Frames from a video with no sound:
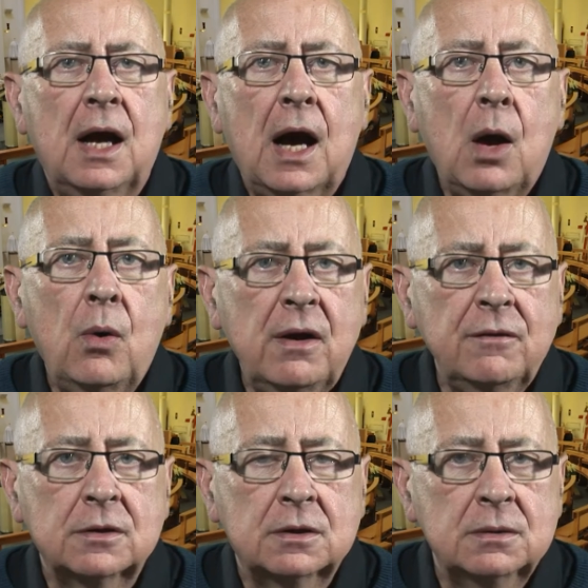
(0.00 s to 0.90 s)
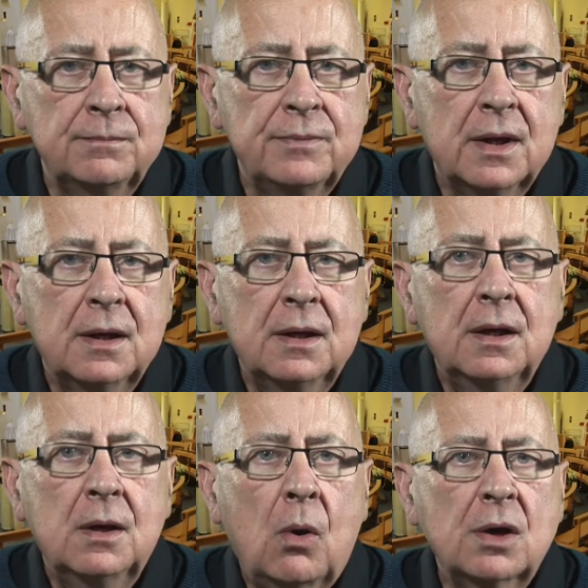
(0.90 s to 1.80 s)
However,
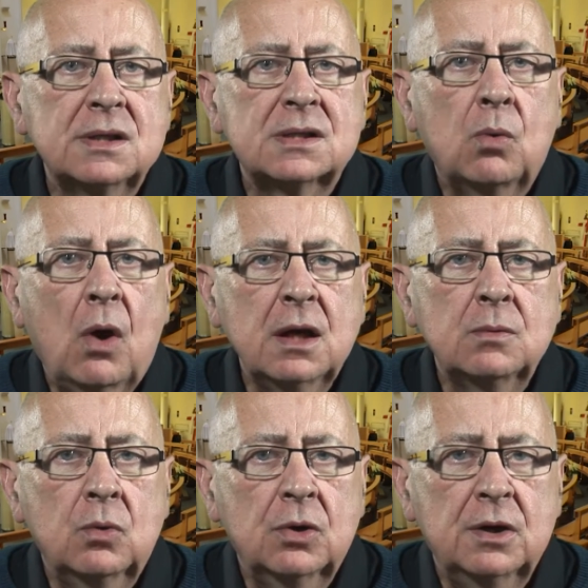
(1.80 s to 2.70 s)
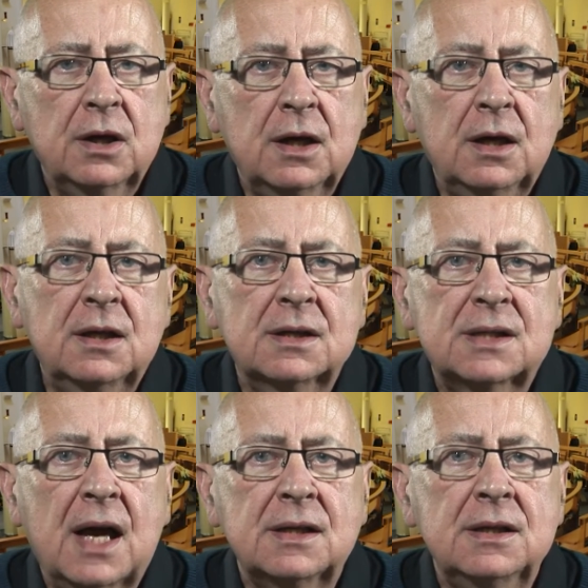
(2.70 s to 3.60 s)
what is quite worrying is
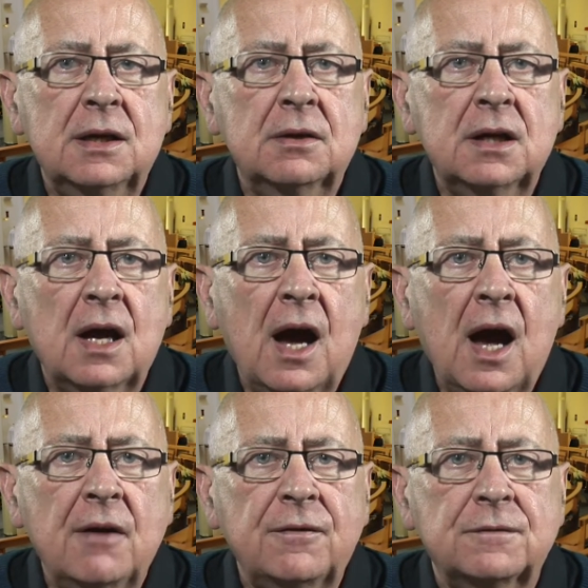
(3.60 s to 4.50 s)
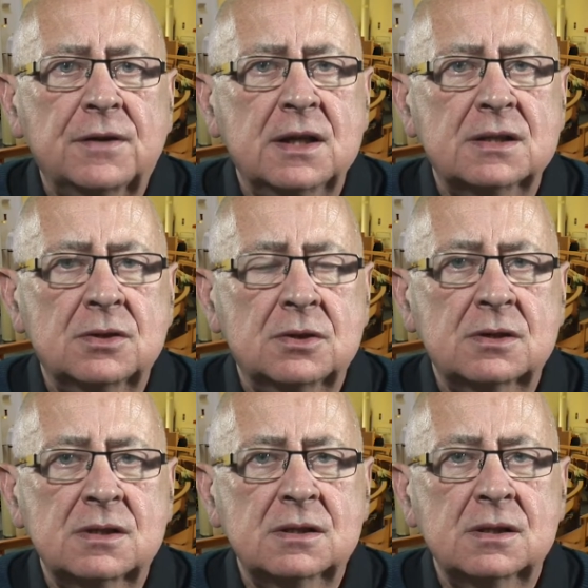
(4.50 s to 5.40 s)
that nearly half of these
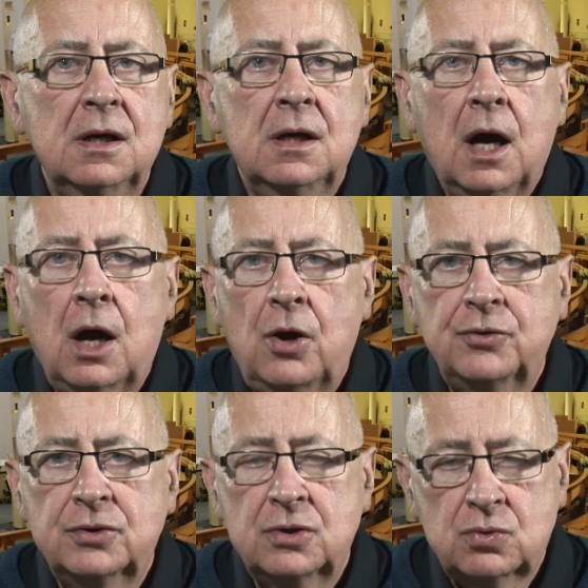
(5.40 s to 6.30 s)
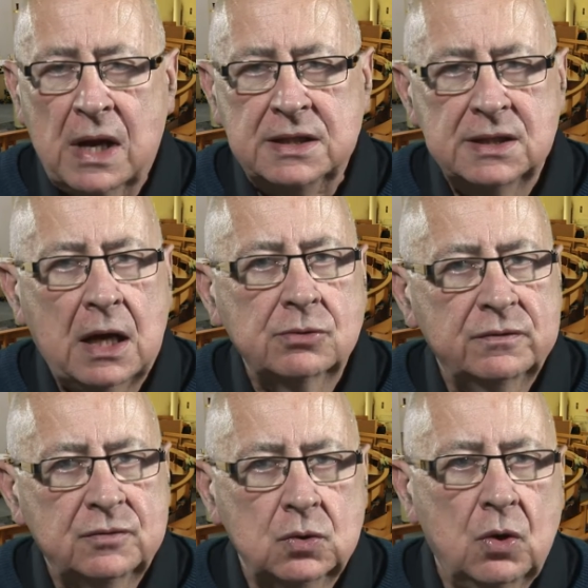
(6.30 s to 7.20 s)
nurses, 120 out
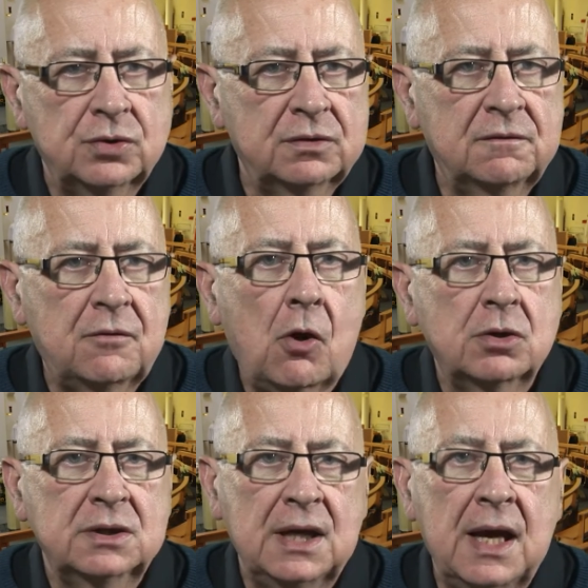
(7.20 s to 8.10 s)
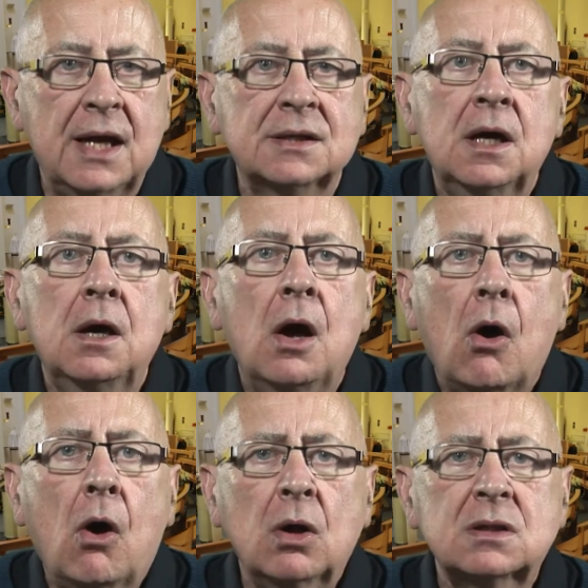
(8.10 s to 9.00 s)
of 248,
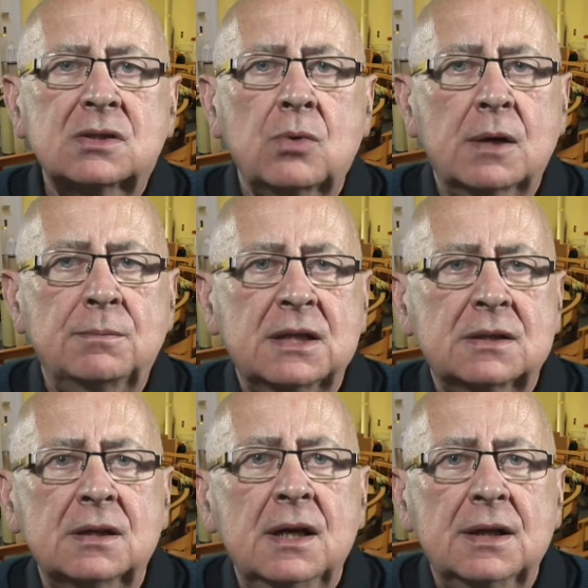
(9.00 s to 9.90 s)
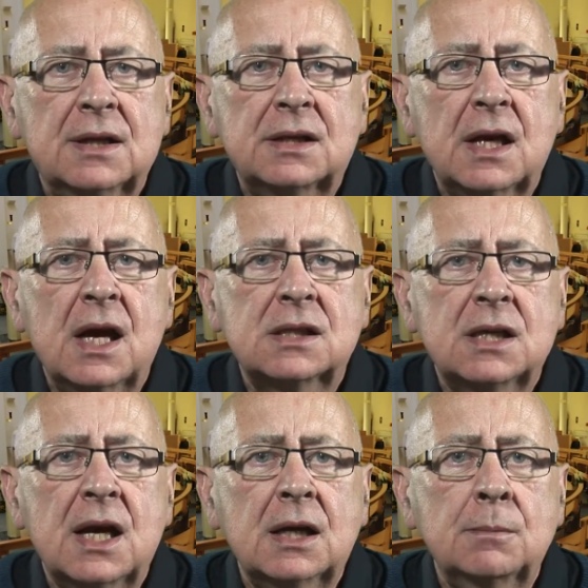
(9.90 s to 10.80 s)
also admitted that they had
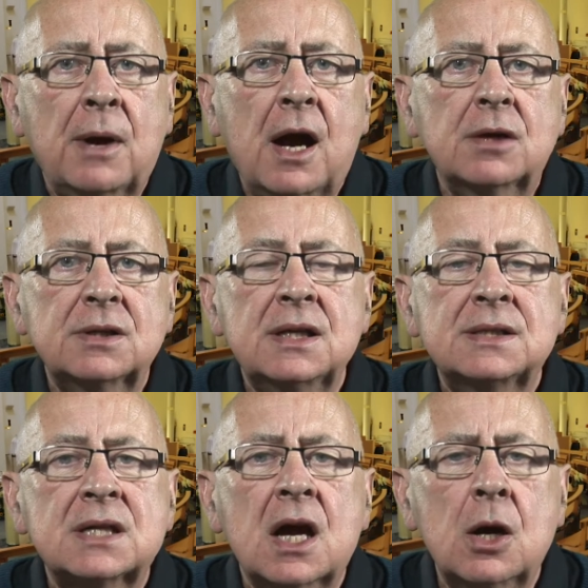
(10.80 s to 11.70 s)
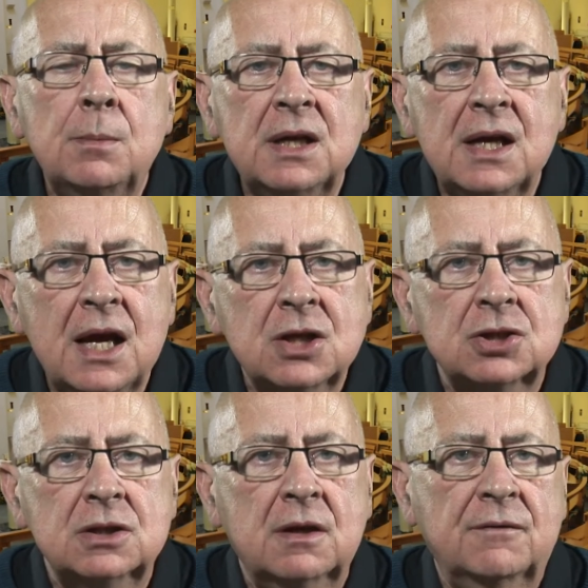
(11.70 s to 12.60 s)
taken part in
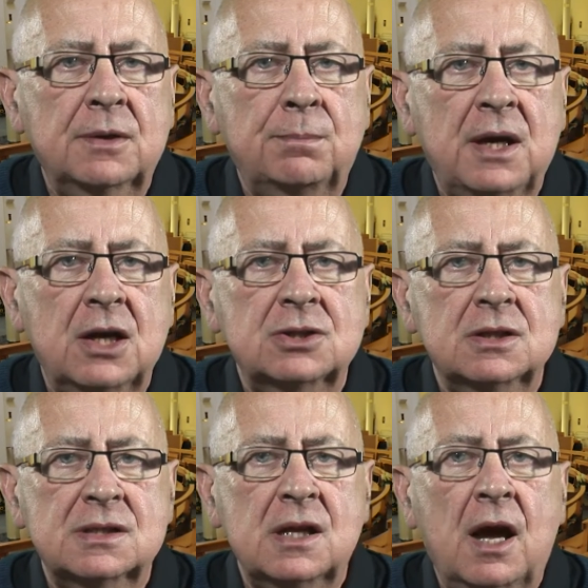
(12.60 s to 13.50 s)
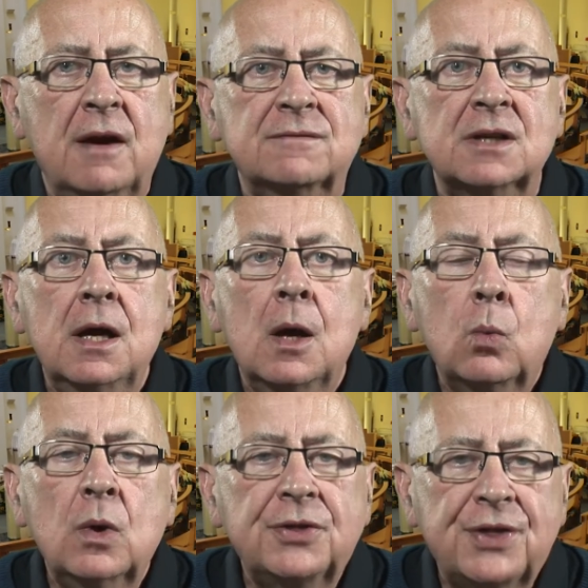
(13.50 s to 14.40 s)
termination of the patient's lives
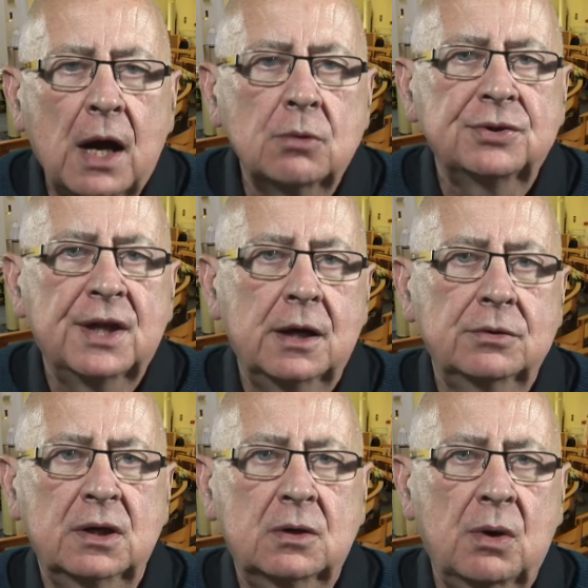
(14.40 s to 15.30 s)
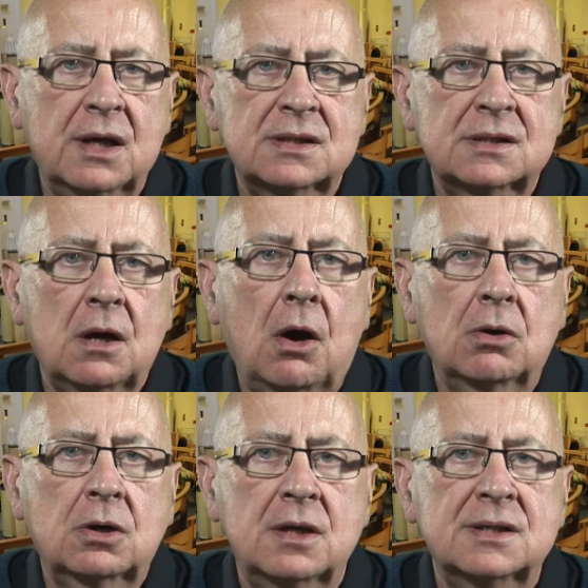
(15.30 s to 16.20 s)
without their request or
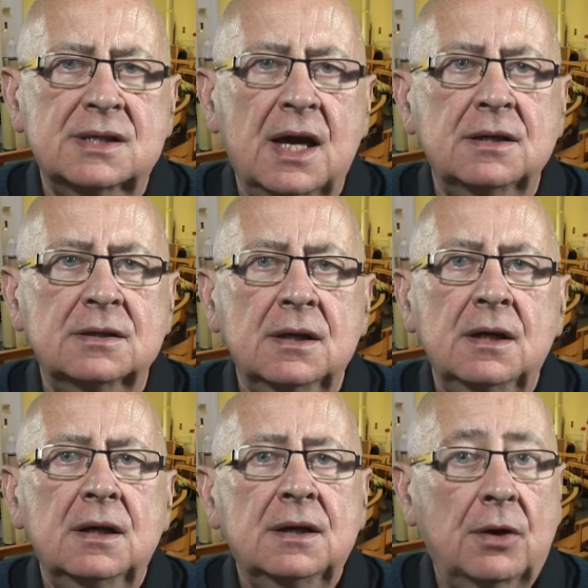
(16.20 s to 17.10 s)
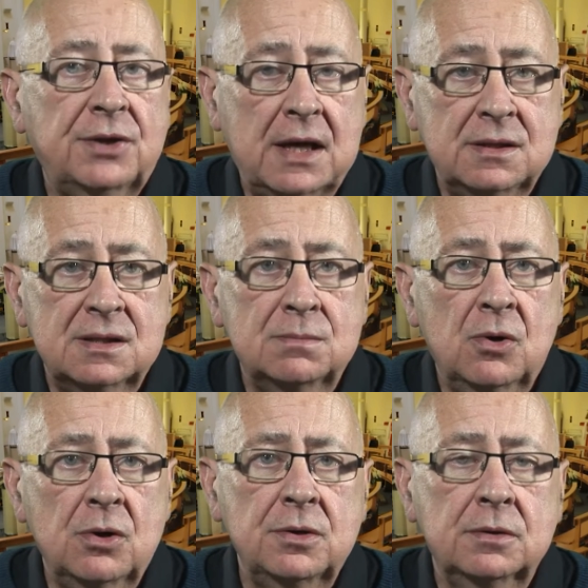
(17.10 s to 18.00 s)
consent. Now that is
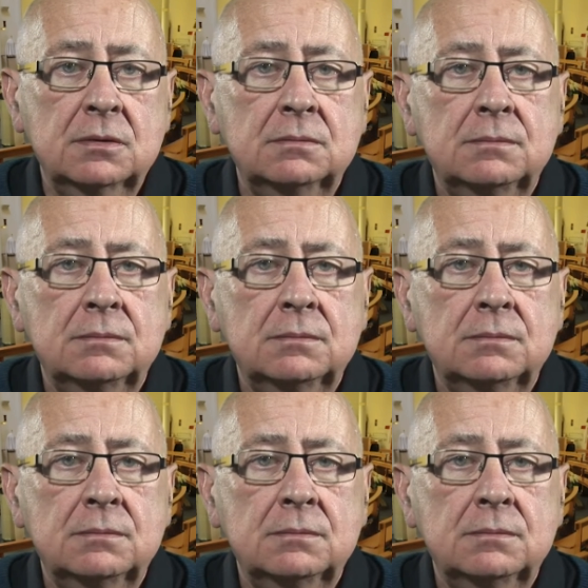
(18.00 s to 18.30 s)
murder.